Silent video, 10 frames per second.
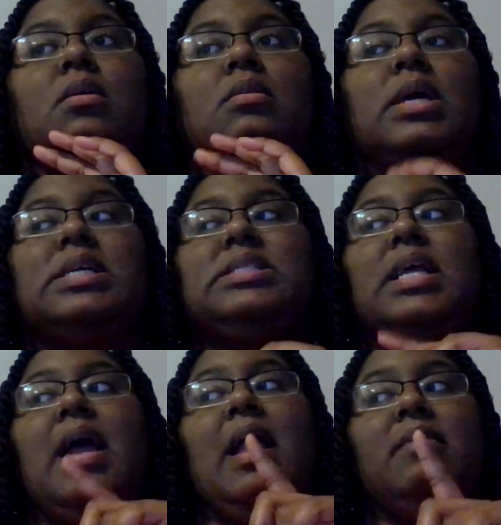like I
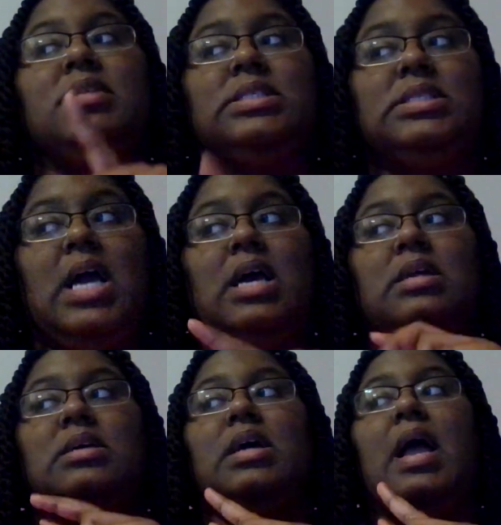said, I have the
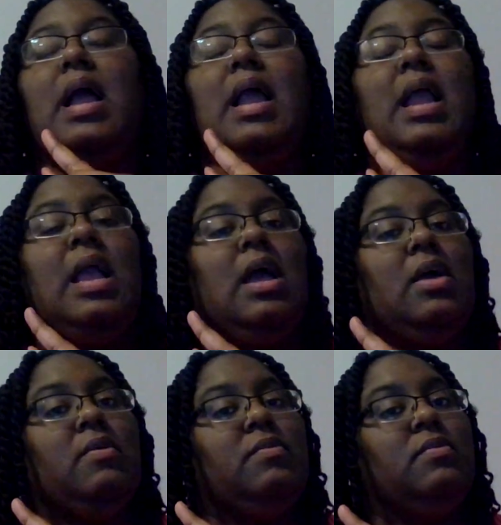sauna, I
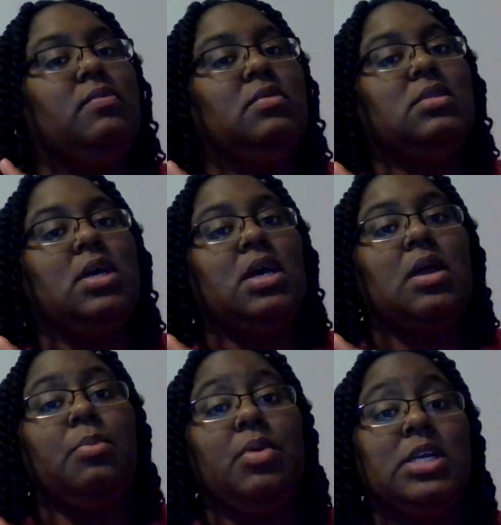have the
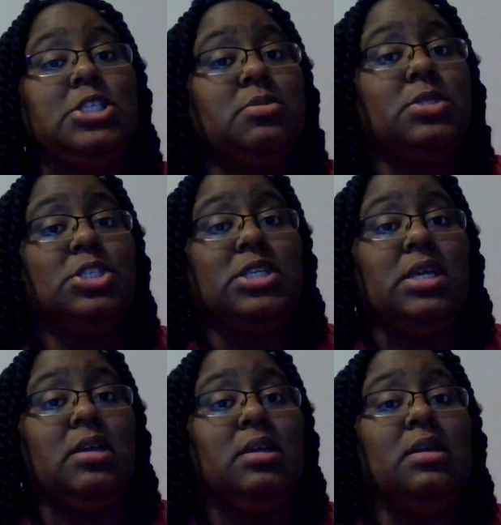compression
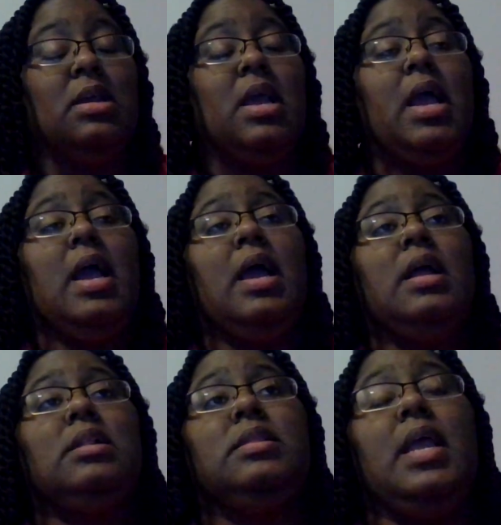machine
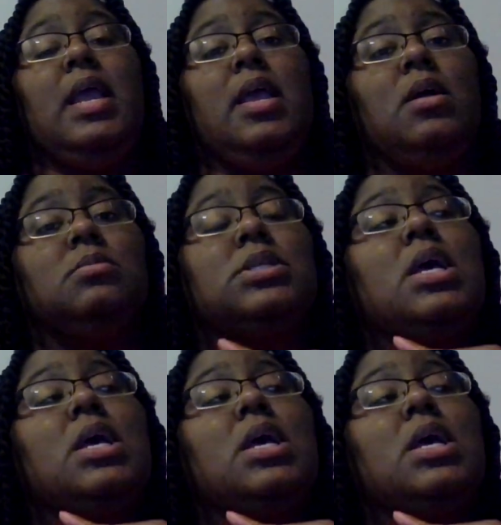that helps.